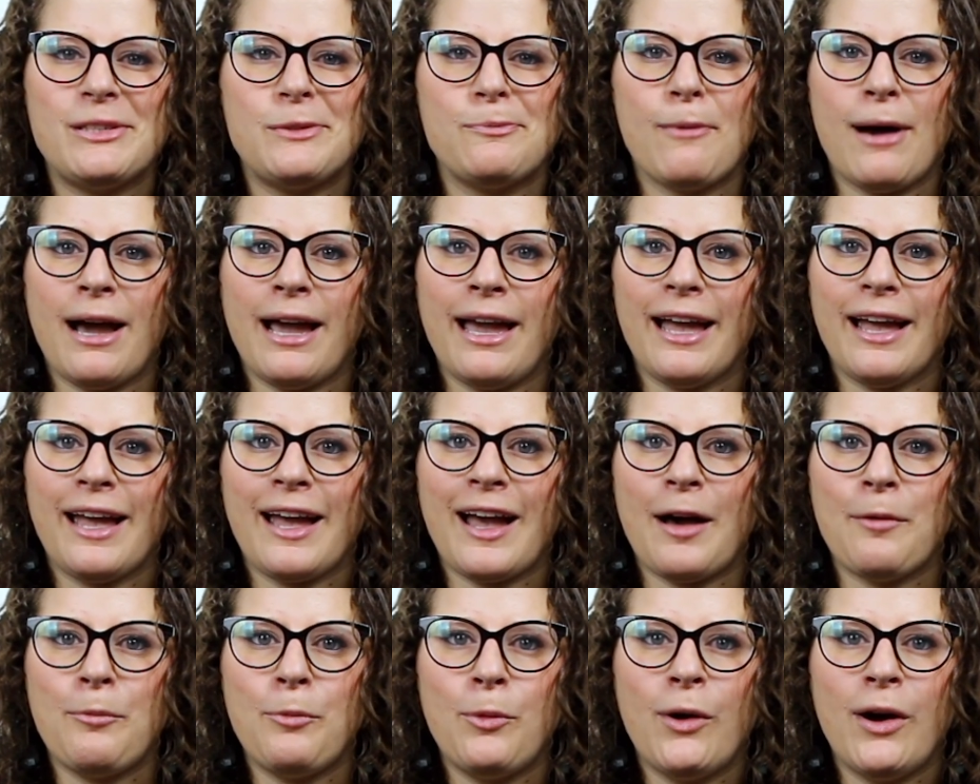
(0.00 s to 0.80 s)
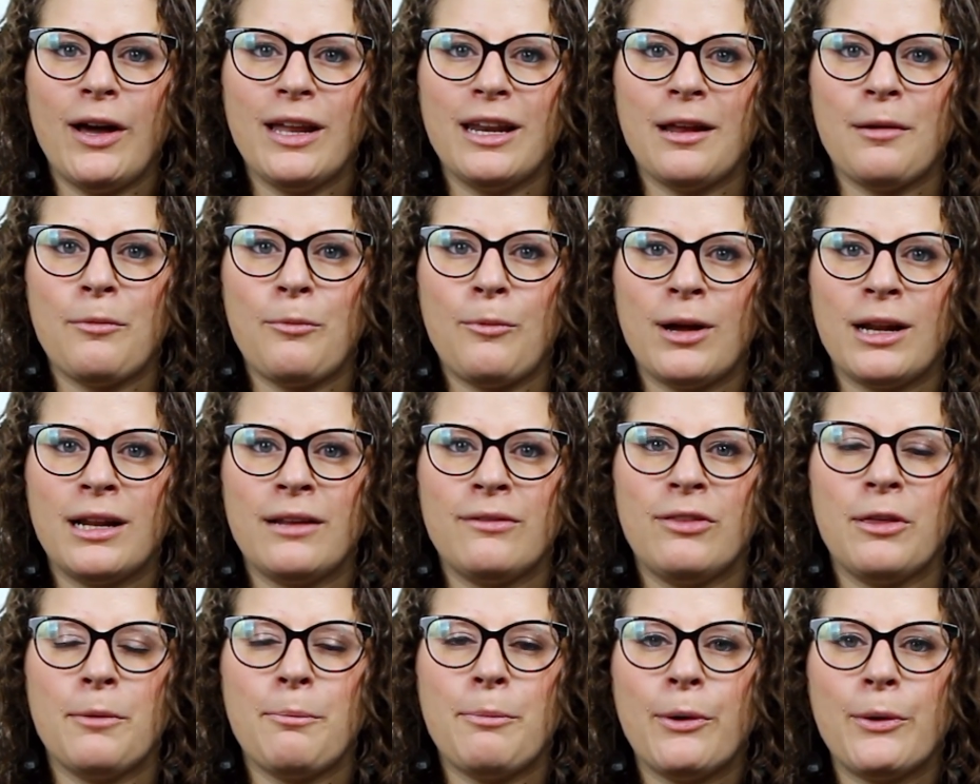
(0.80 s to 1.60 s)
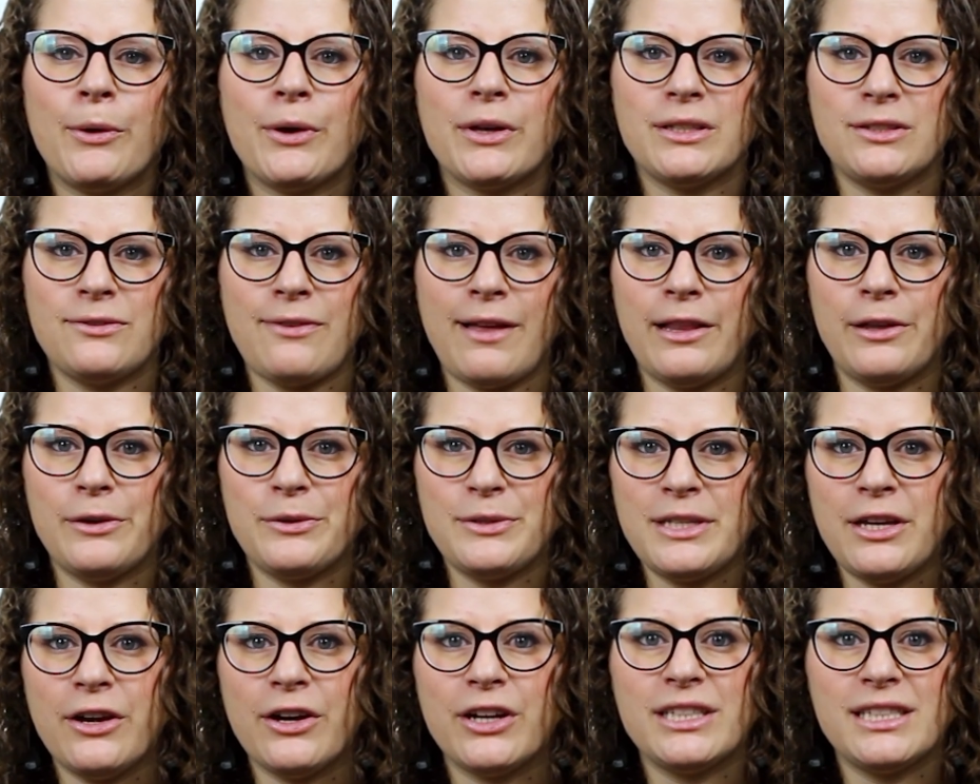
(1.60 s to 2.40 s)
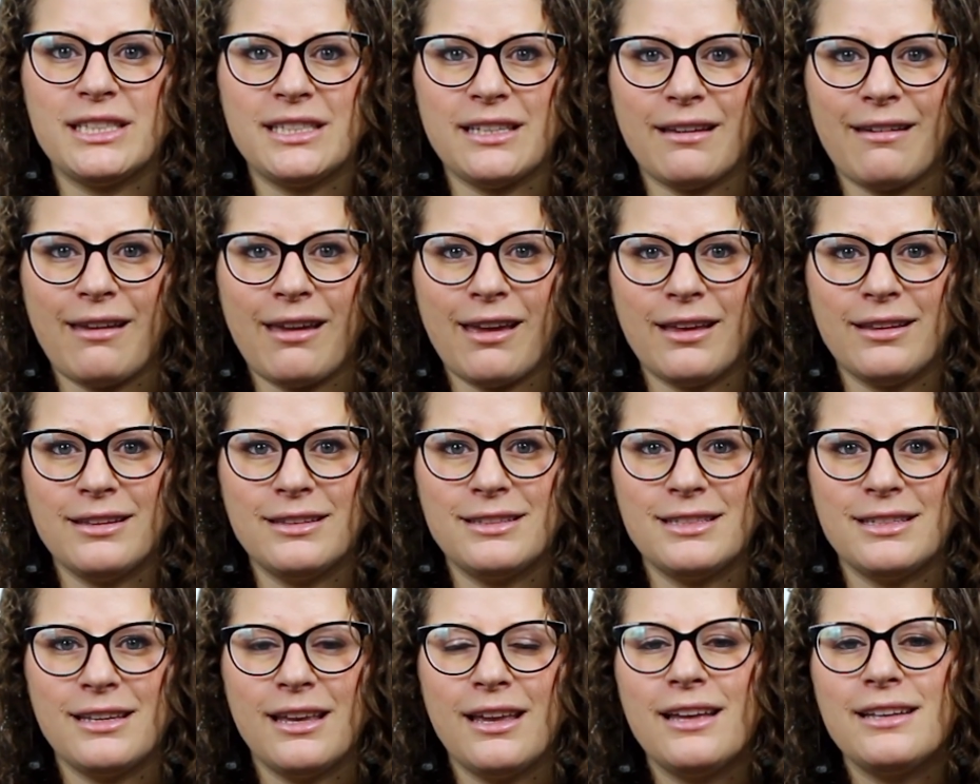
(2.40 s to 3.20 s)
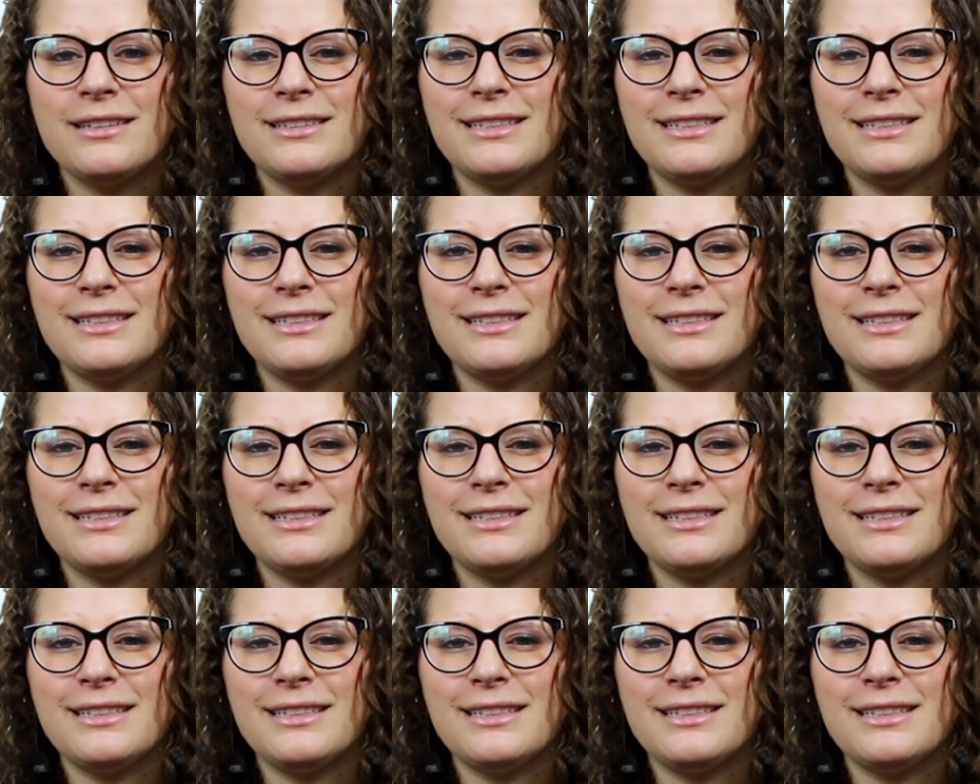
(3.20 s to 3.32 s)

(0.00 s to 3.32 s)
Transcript: is Maya Capua and I'm one of the POCUS Fellows here at SickKids.